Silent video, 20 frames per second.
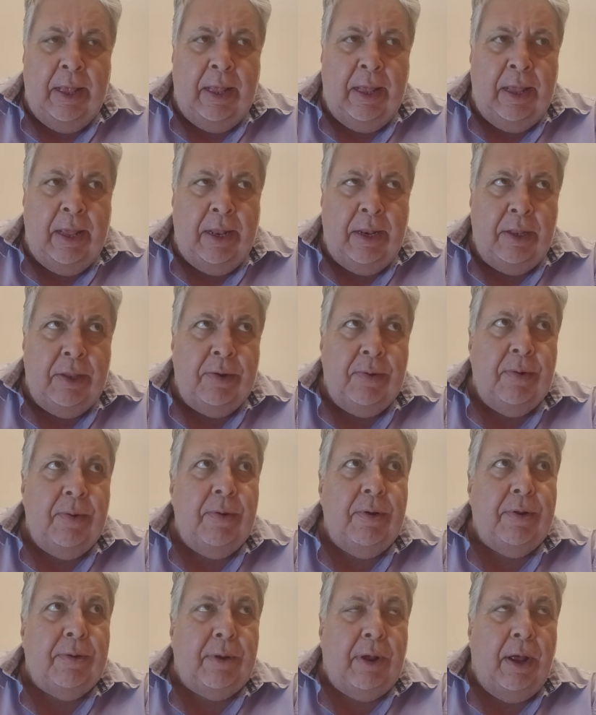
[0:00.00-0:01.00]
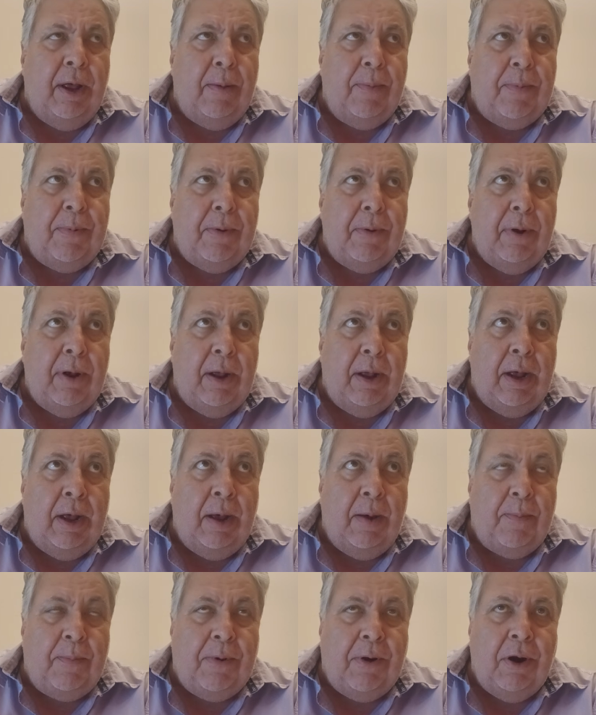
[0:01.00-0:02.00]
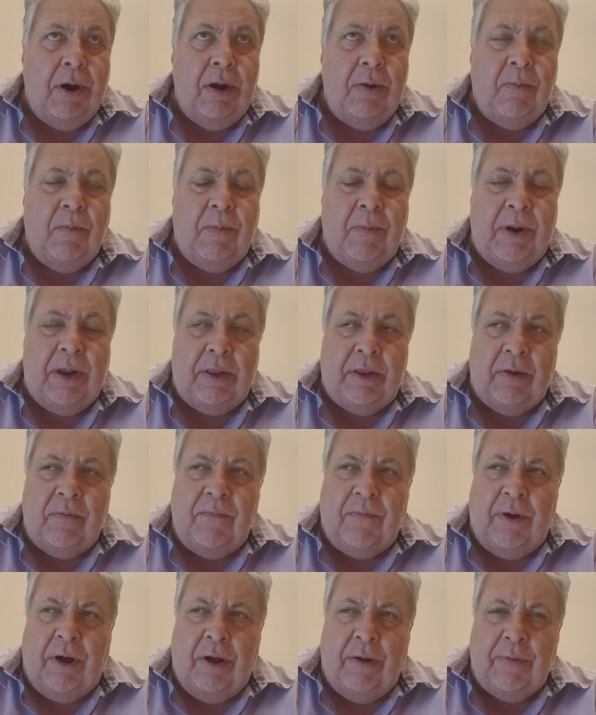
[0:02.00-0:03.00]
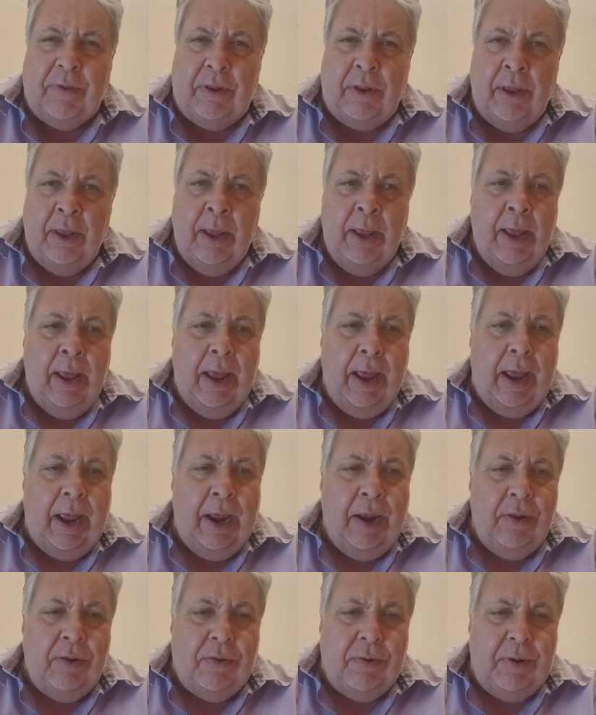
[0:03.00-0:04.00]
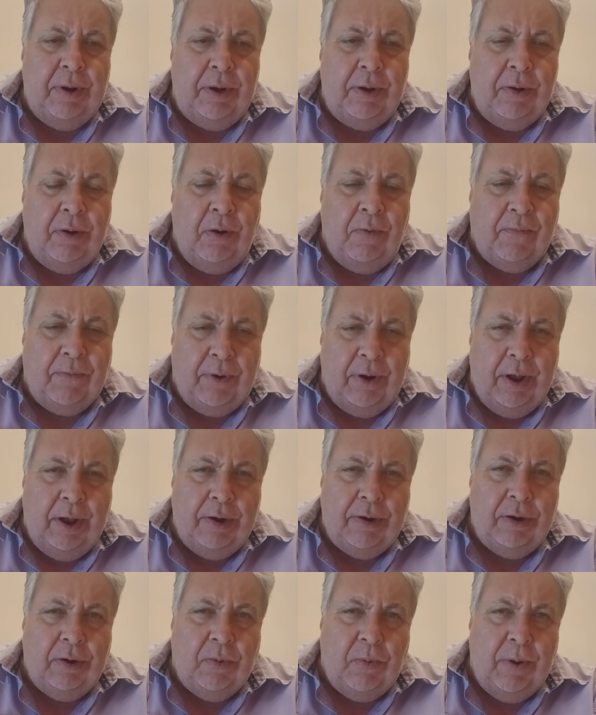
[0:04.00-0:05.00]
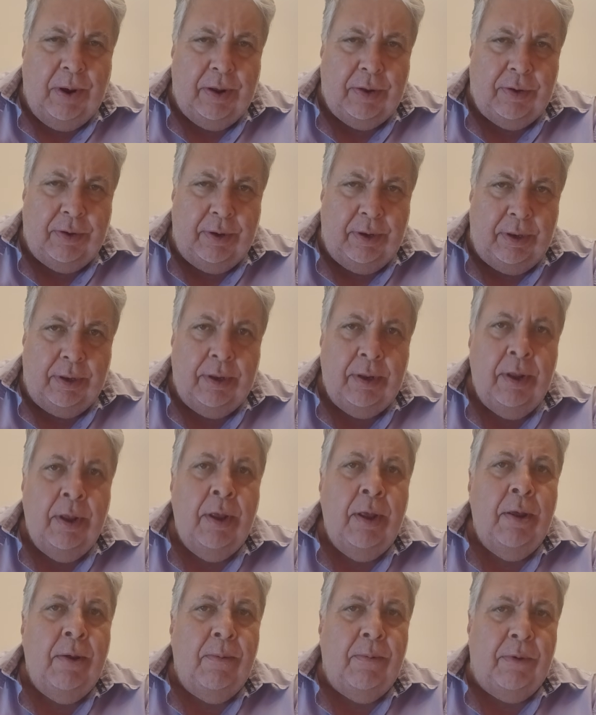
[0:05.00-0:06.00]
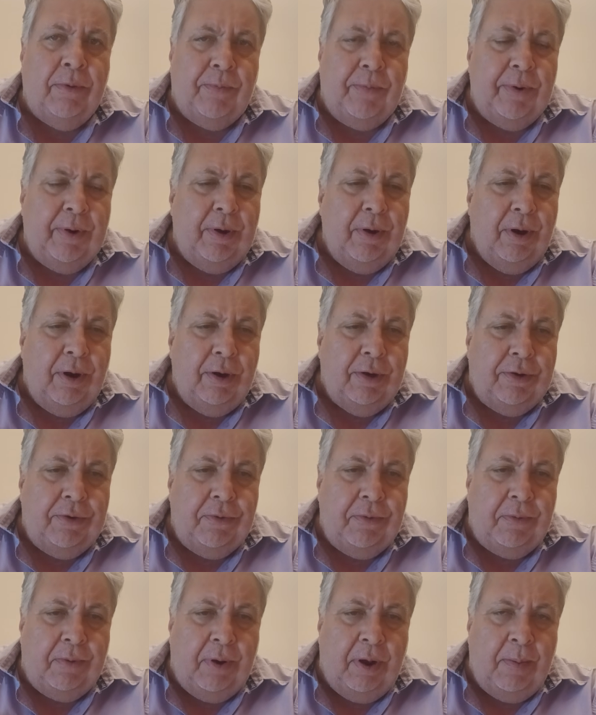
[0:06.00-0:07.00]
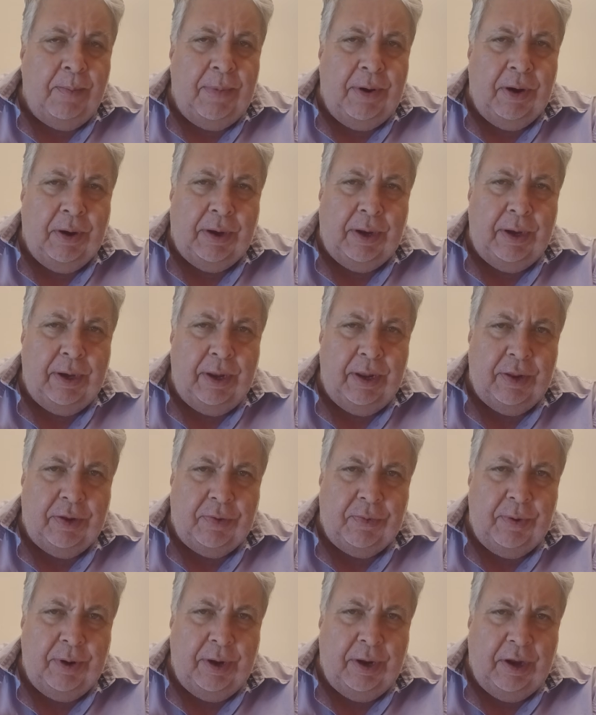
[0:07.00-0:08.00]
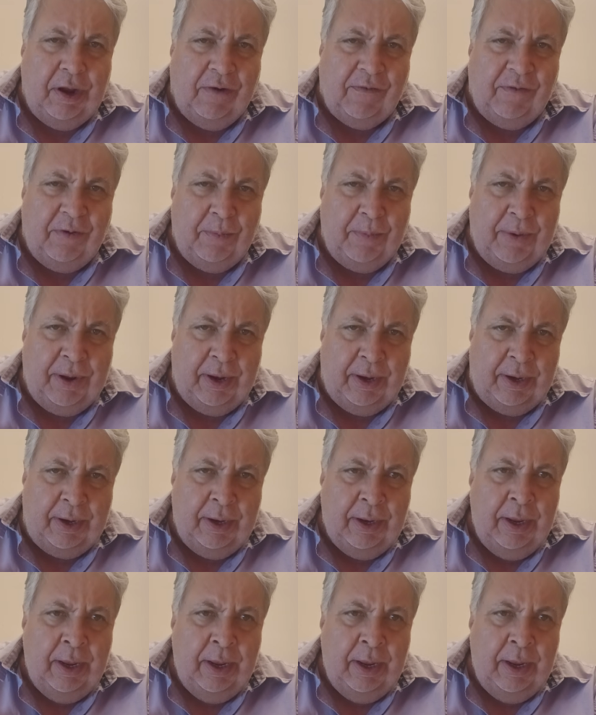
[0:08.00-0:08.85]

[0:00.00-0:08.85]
And there's a part which involves answering over 100 questions with regard to American history, government,